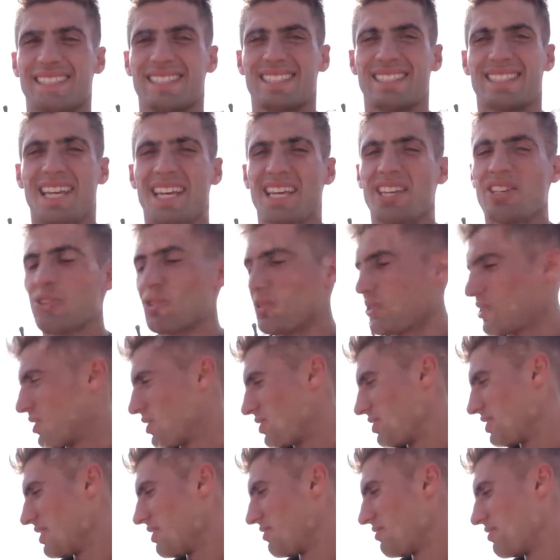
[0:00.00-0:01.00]
Thank you to
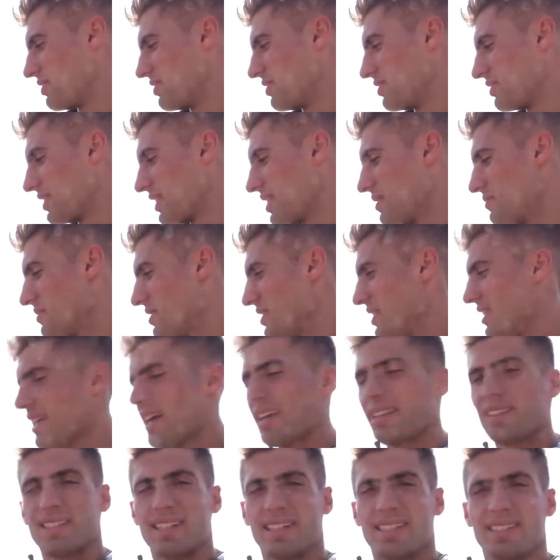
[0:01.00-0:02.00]
Honda for giving me
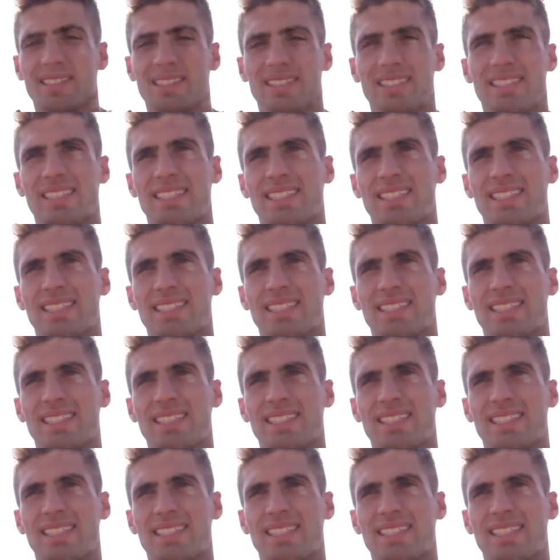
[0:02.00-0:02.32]
that chance.